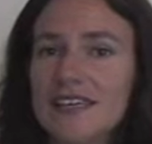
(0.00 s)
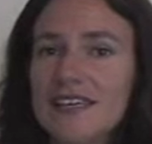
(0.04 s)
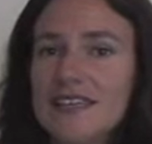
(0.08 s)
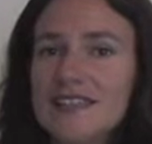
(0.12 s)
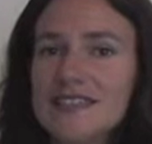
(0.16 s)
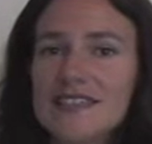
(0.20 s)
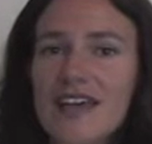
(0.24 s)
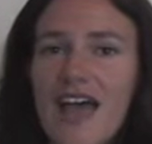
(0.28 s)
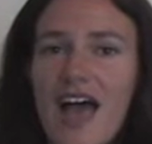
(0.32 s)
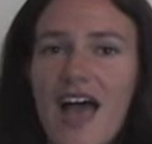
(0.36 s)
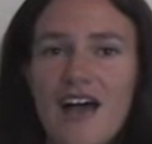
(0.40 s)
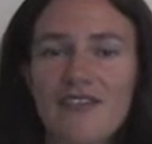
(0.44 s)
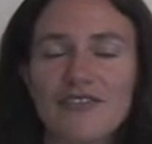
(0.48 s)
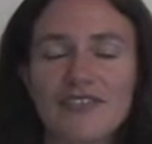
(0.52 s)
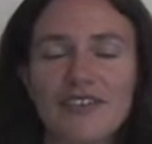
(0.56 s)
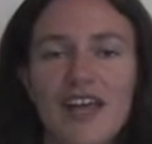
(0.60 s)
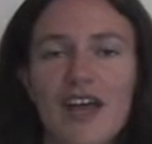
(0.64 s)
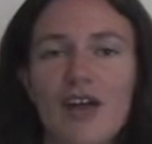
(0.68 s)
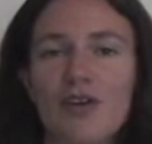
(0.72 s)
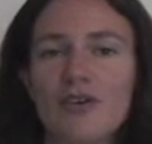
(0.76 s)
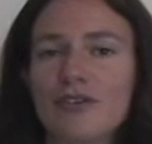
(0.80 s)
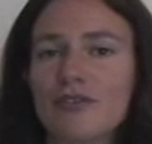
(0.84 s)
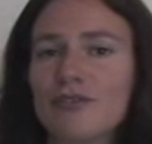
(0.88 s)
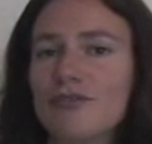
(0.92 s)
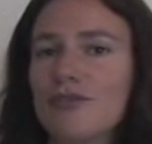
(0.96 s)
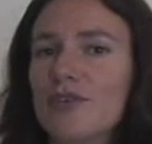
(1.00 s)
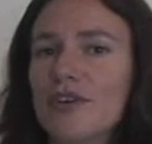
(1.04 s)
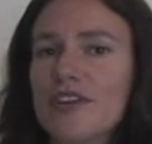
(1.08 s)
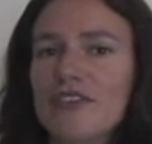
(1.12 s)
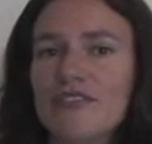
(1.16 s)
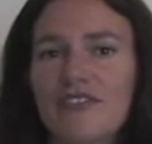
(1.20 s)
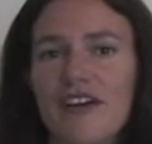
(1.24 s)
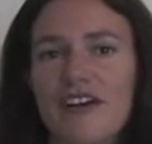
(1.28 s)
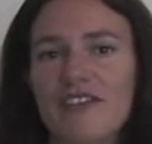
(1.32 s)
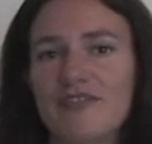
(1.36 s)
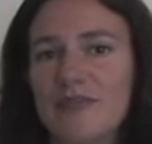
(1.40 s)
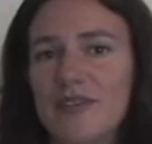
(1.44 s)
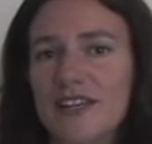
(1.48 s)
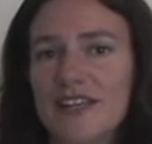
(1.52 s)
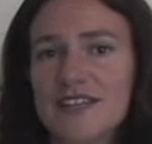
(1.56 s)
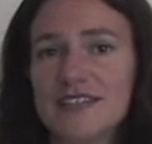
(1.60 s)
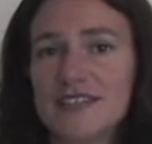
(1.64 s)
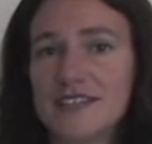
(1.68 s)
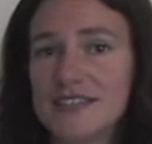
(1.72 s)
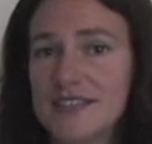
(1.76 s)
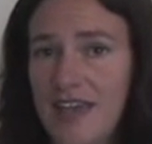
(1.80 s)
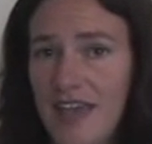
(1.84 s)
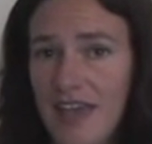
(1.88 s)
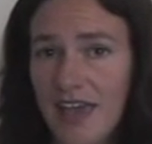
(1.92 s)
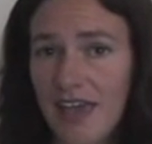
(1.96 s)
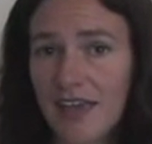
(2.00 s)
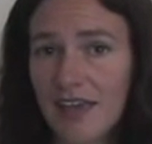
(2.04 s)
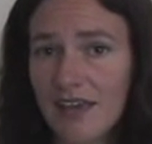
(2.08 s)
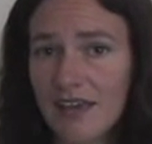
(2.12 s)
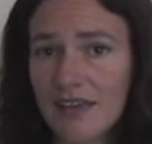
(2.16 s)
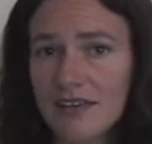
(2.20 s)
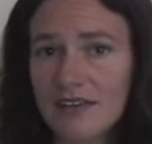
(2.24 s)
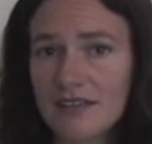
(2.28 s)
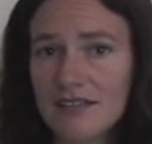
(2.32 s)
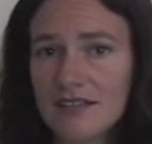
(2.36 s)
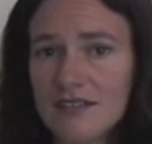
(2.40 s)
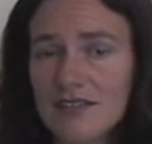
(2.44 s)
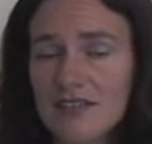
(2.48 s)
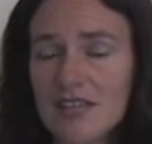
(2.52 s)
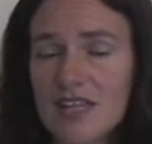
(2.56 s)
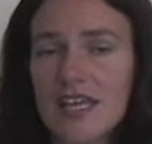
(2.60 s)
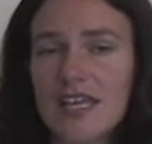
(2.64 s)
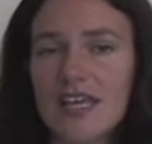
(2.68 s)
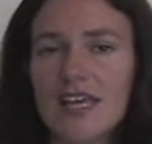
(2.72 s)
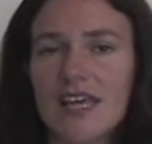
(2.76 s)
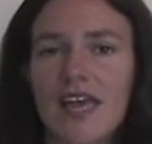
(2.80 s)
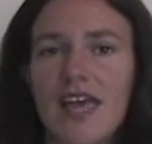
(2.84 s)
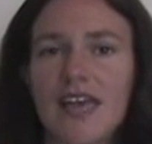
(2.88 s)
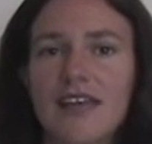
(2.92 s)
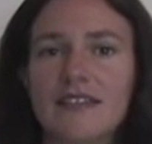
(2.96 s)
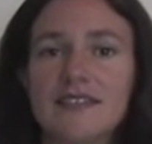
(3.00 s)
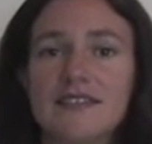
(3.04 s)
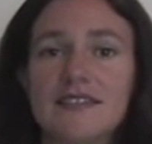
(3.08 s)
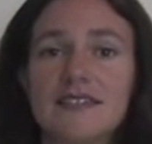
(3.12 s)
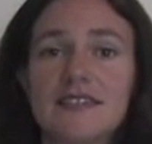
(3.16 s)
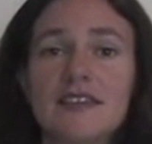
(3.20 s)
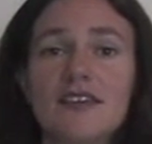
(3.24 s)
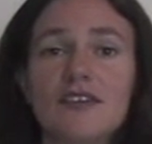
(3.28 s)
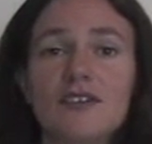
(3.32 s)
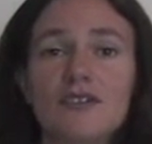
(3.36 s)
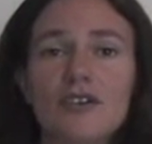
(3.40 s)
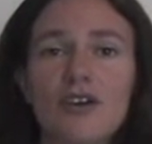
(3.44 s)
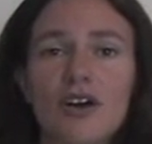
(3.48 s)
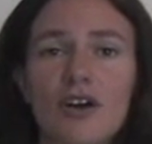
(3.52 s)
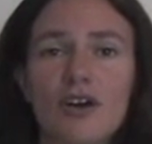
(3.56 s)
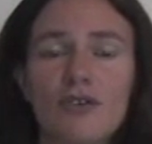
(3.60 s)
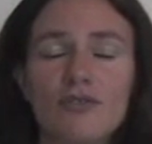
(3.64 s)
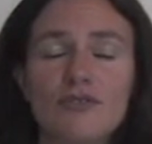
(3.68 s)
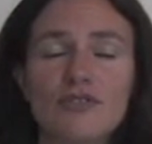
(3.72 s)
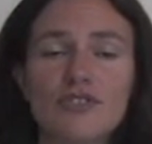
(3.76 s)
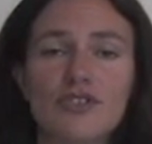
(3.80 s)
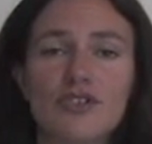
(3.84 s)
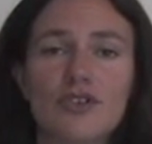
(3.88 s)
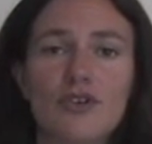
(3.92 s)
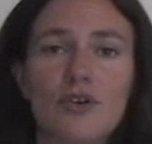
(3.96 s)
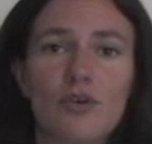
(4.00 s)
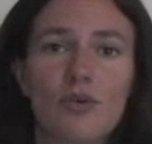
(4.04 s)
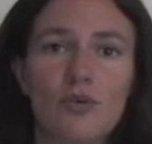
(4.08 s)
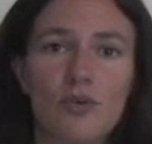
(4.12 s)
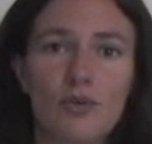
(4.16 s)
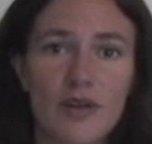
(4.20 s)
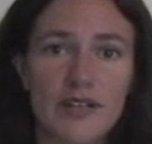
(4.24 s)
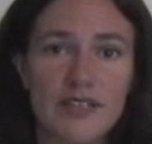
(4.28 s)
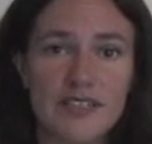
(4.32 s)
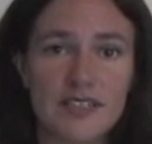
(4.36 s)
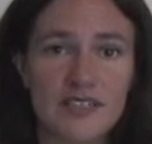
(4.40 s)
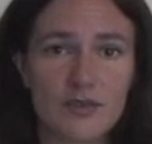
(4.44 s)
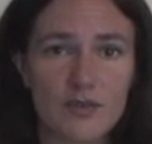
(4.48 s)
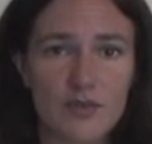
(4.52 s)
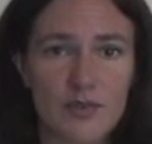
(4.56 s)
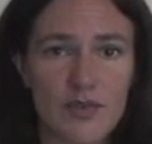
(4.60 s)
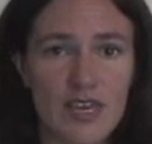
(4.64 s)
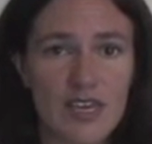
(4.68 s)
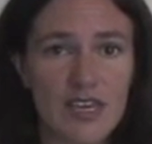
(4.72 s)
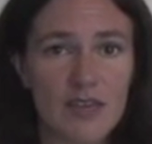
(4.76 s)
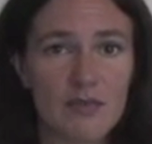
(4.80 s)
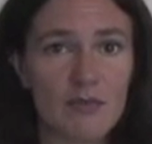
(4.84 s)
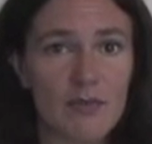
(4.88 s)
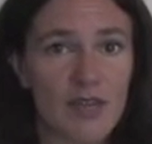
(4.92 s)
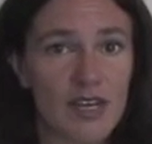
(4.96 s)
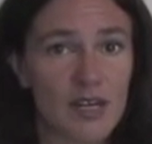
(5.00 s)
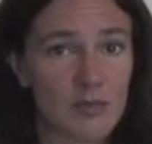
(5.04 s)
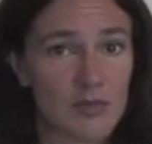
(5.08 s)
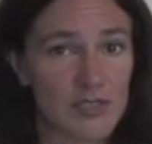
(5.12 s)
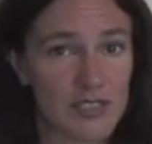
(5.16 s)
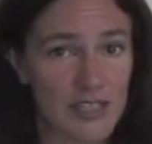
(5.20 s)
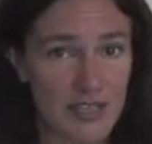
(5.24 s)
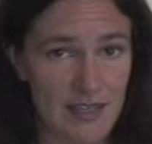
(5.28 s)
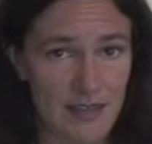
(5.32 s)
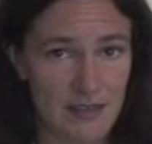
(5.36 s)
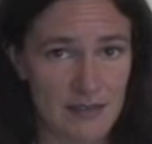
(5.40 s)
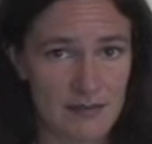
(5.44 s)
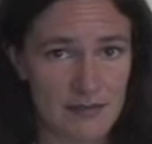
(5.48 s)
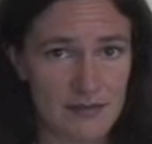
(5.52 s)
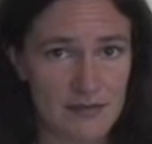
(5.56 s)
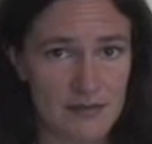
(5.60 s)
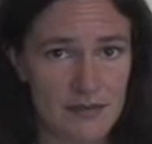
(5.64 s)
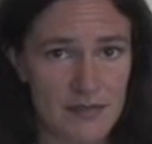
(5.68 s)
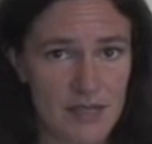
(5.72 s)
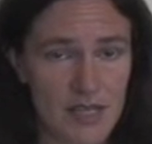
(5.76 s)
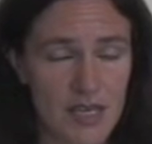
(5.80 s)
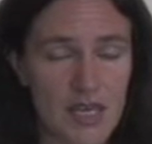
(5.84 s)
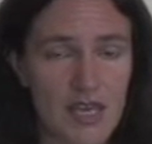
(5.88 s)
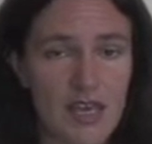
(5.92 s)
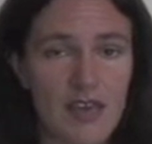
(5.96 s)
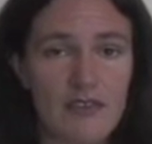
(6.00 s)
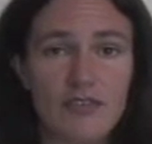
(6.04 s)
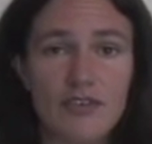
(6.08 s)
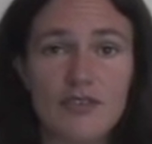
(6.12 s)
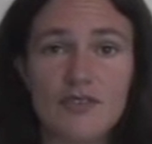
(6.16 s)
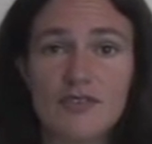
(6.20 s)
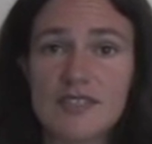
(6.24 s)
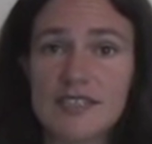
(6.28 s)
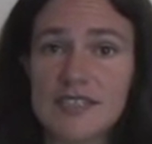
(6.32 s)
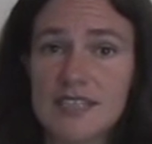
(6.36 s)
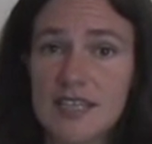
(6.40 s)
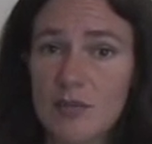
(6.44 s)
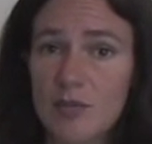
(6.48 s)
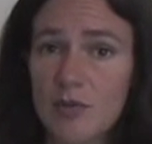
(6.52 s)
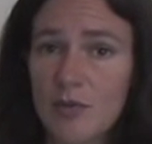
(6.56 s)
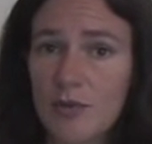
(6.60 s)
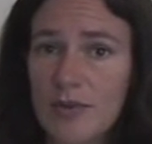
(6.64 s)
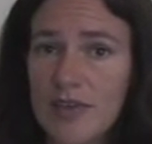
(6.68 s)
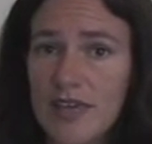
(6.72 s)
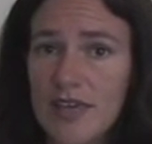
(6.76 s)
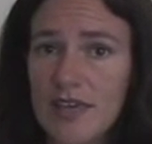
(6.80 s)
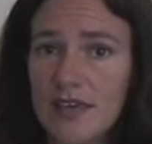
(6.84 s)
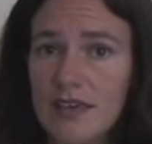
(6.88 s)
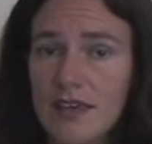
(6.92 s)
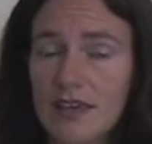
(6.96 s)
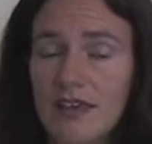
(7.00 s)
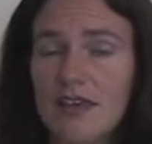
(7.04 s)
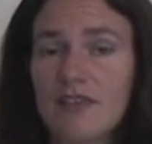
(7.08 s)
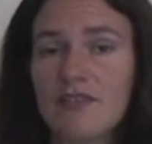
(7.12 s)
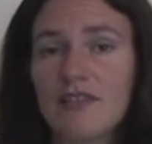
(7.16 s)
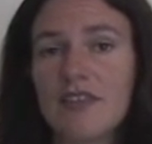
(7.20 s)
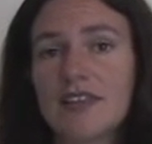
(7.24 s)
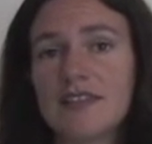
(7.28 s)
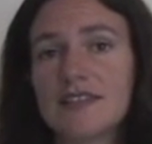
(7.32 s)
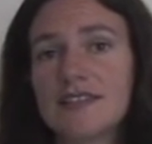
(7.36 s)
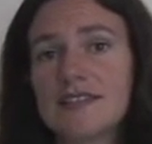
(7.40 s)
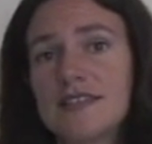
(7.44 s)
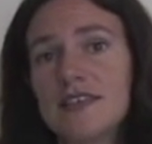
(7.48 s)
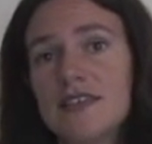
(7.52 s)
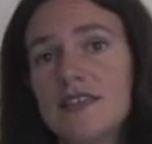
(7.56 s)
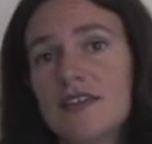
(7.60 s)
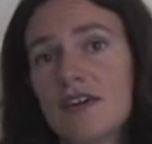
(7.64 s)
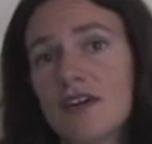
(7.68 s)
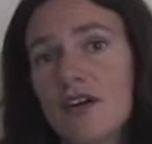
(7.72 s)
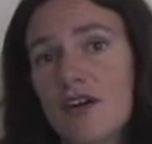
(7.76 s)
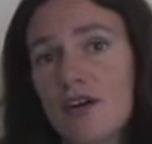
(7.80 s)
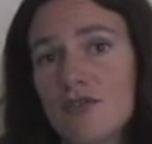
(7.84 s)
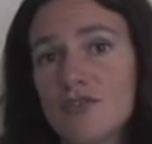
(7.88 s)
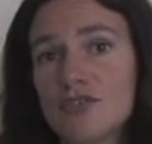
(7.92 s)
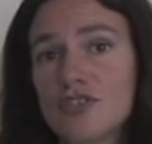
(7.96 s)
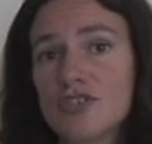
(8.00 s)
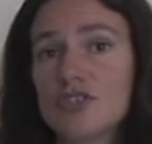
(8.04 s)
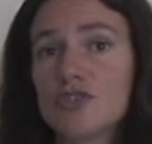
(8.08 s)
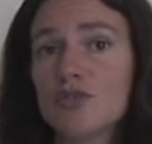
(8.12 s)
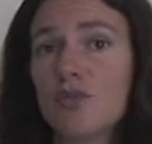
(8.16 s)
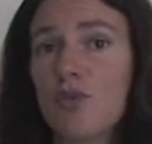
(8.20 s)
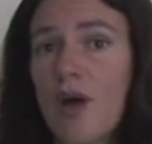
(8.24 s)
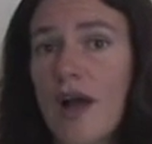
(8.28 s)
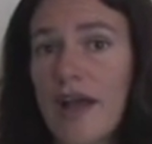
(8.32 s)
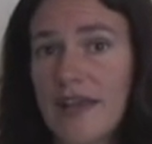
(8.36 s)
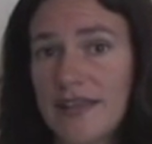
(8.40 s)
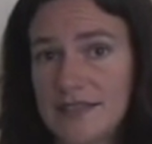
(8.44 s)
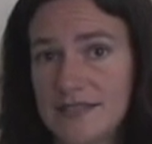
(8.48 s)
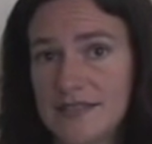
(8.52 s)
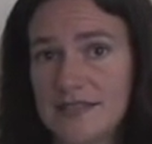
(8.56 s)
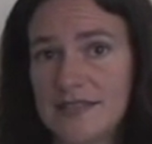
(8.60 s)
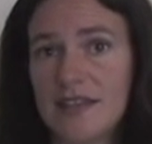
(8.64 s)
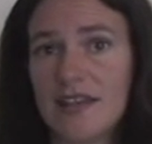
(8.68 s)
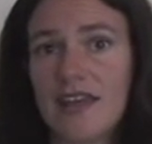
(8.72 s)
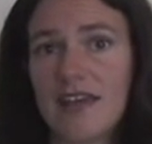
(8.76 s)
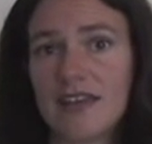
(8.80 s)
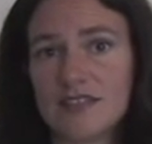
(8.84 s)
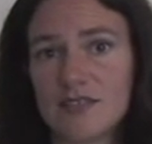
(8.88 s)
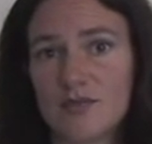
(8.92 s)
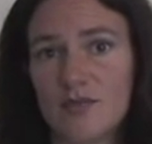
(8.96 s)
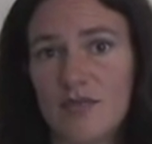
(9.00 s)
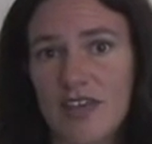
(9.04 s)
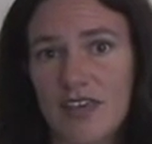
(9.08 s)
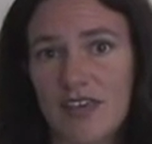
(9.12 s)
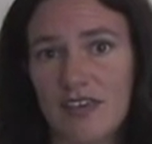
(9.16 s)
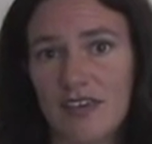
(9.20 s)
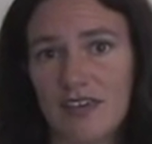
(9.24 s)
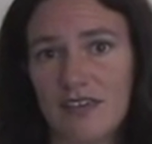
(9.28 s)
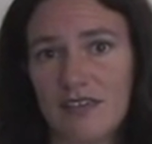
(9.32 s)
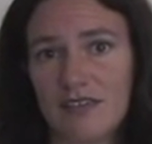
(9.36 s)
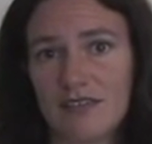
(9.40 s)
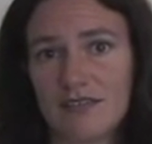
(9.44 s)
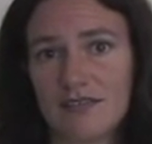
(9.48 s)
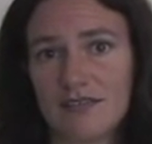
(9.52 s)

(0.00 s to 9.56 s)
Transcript: least a half an hour to 45 minutes a day, and see your coach once a week minimally. If you skip a week, then see the coach twice the next week.